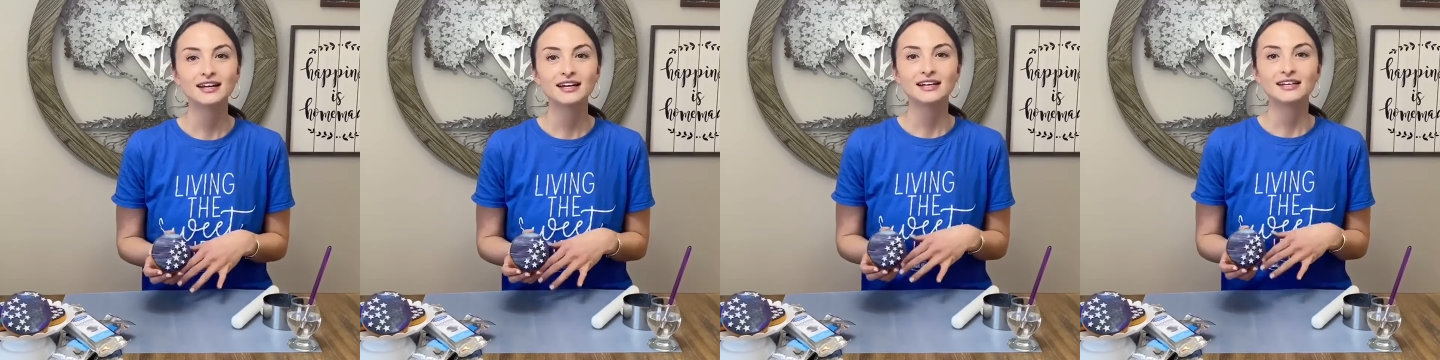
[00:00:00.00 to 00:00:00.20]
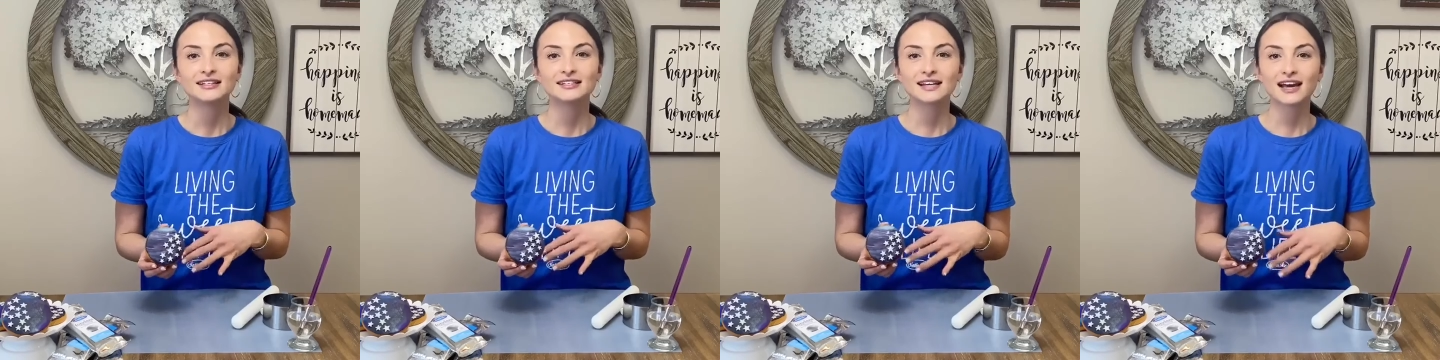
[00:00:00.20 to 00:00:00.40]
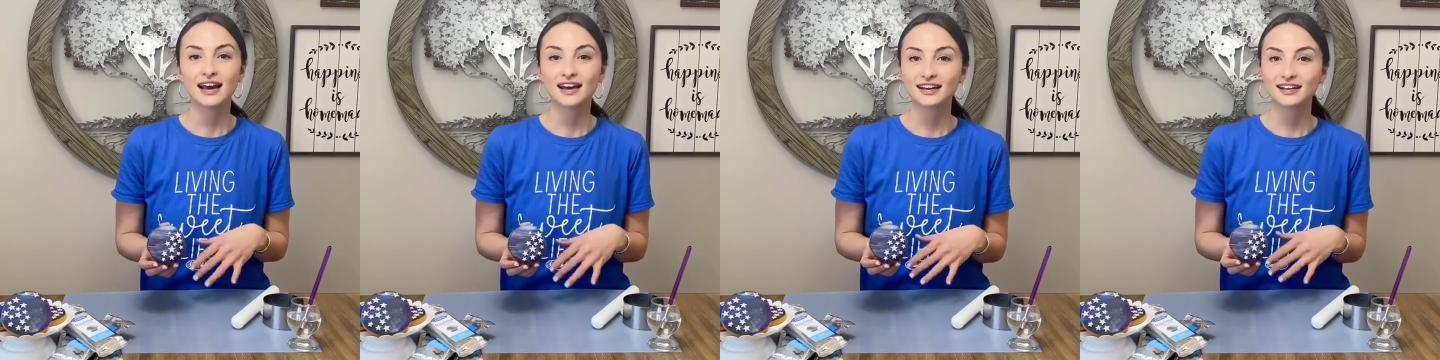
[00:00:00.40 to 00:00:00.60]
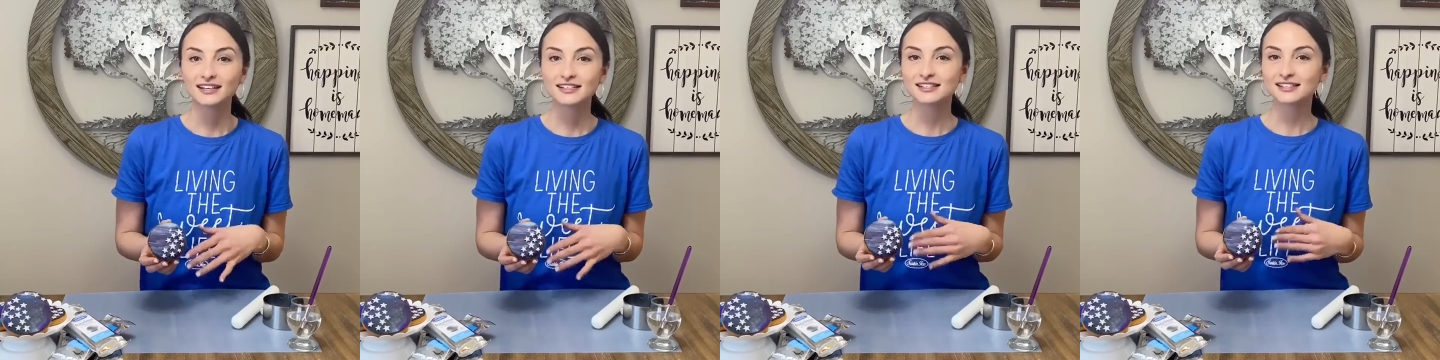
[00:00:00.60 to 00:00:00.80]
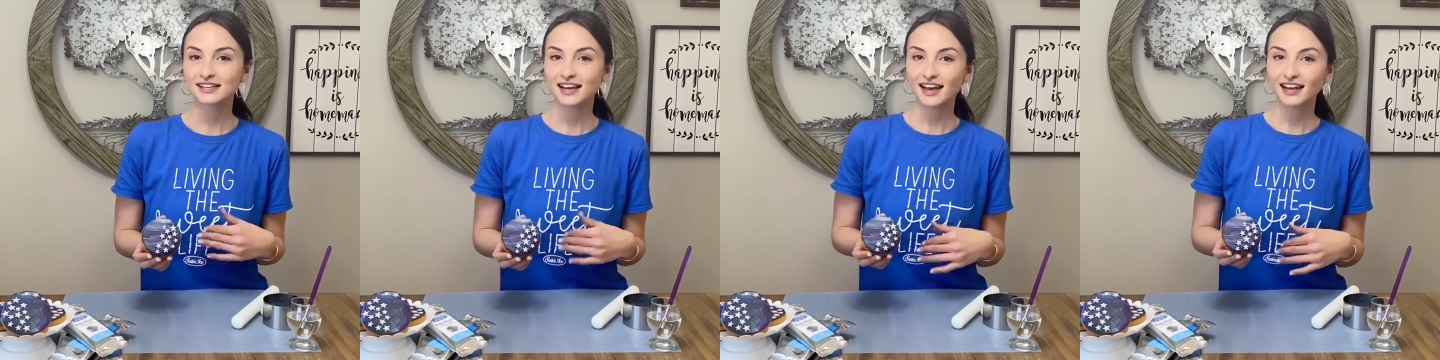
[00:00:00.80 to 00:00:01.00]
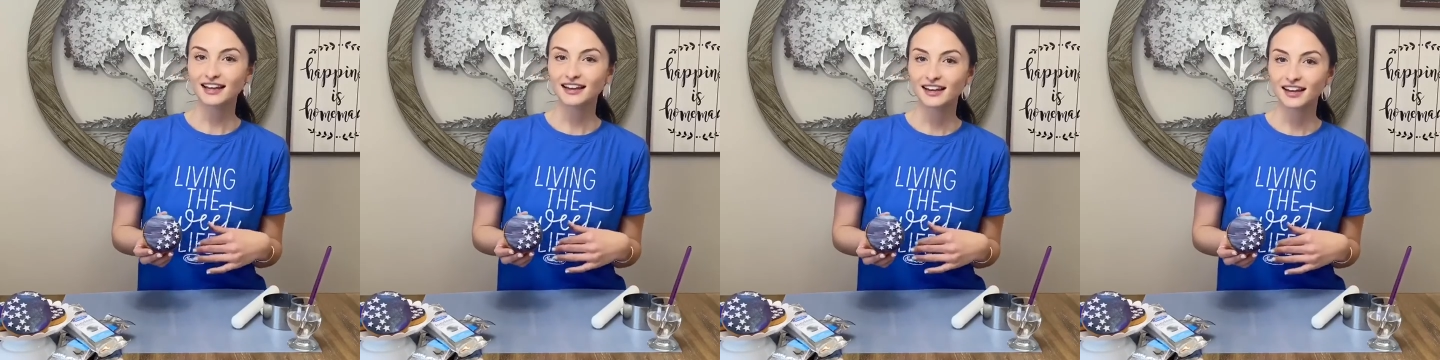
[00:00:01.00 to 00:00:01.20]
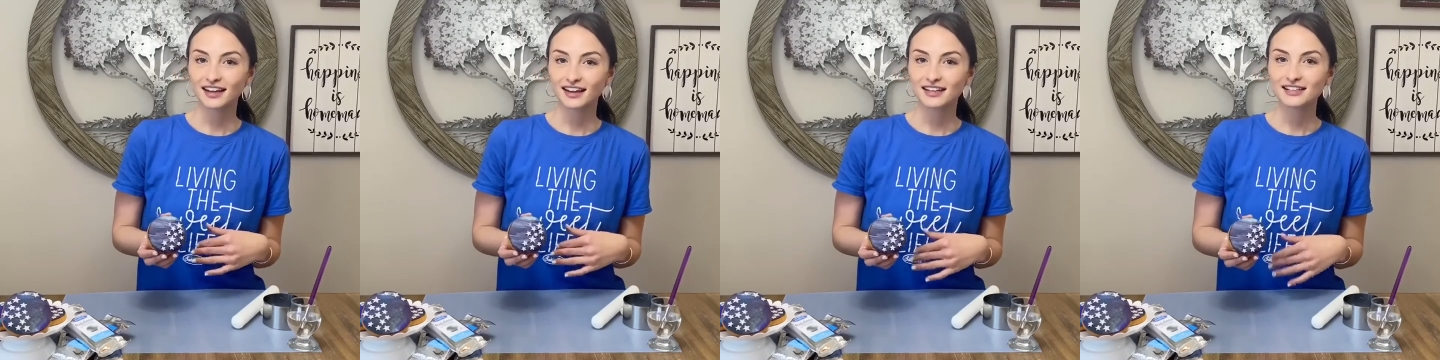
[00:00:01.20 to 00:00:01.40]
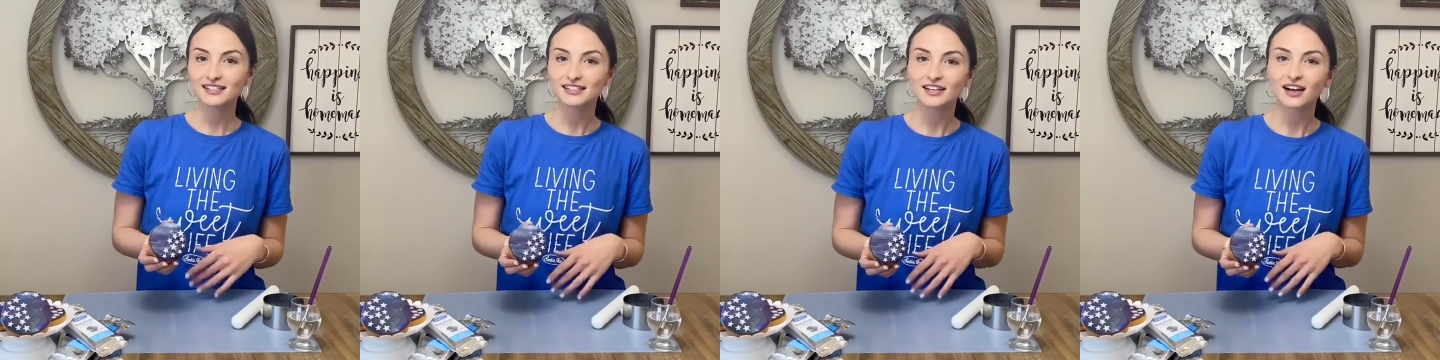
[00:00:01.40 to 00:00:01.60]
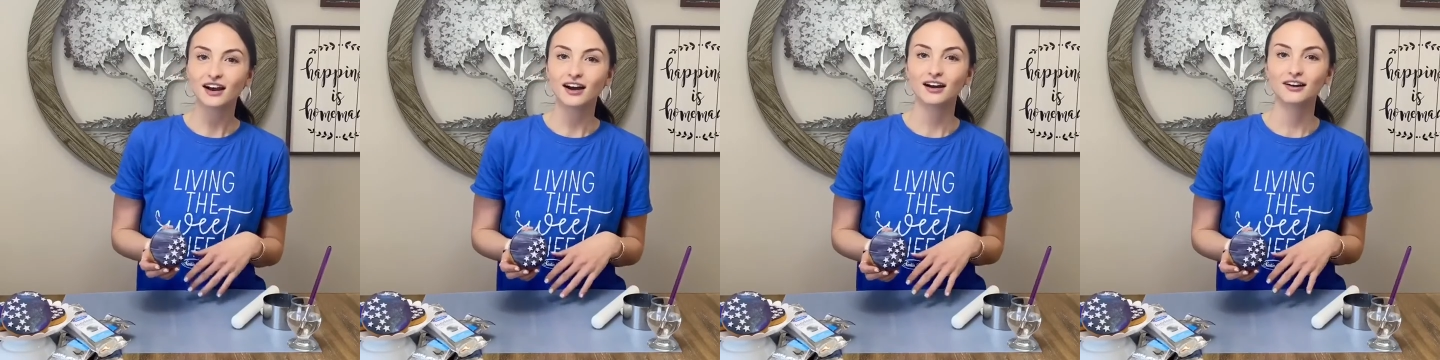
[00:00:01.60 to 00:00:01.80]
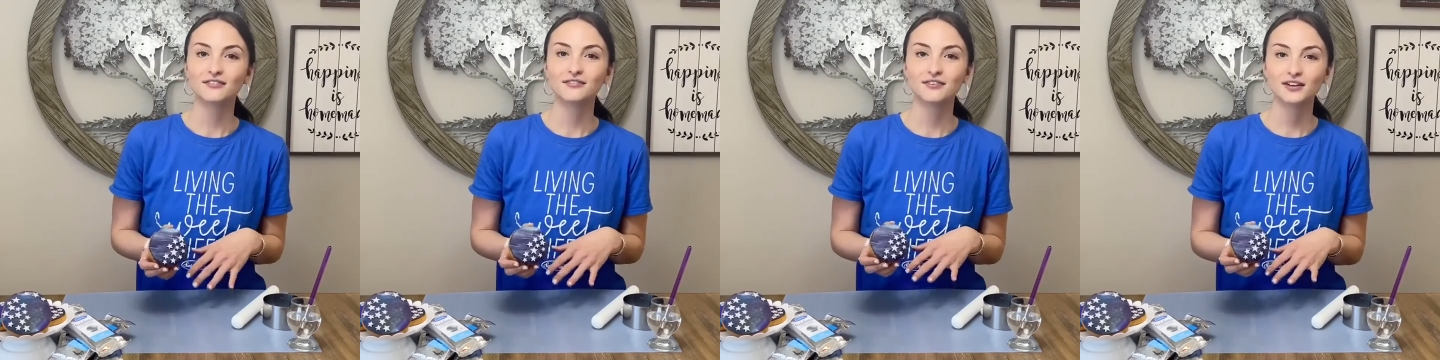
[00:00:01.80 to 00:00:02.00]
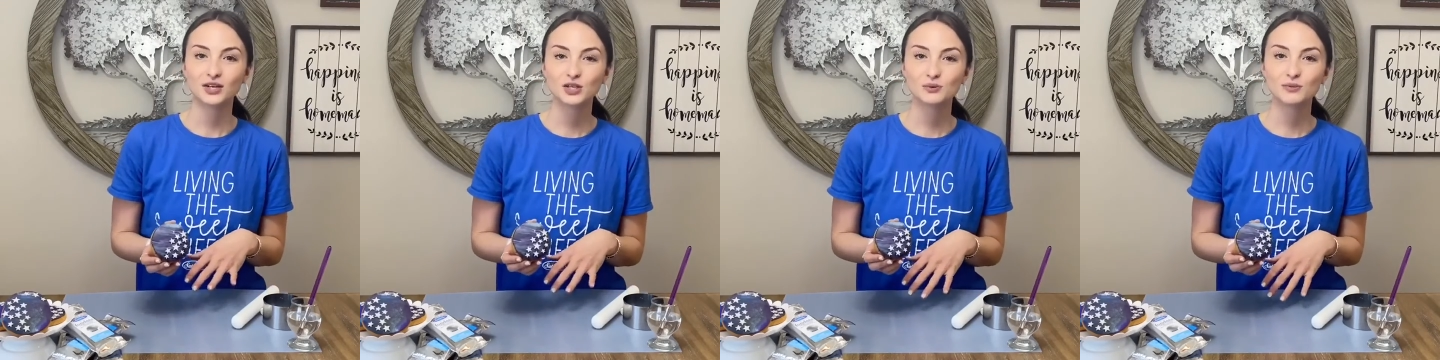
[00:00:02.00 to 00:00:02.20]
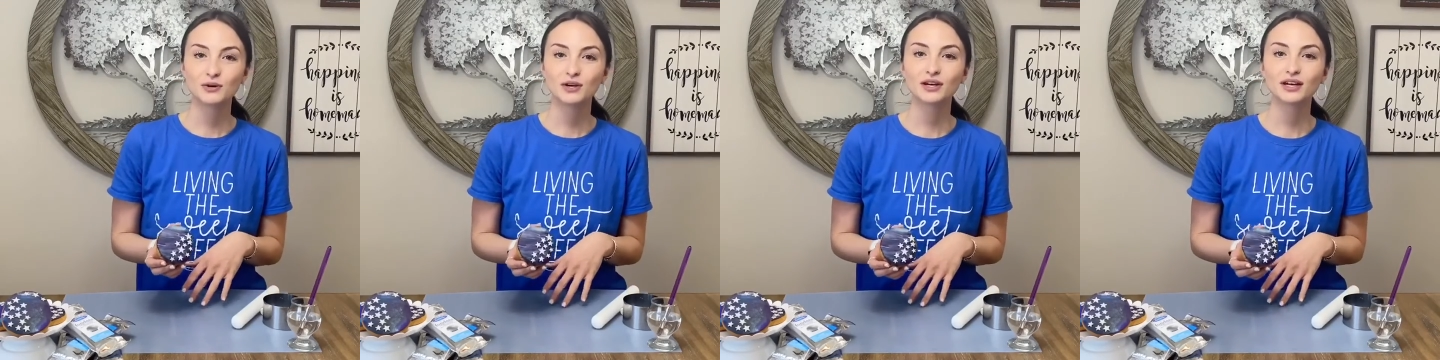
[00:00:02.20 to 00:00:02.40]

Tag us Satin Ice on Facebook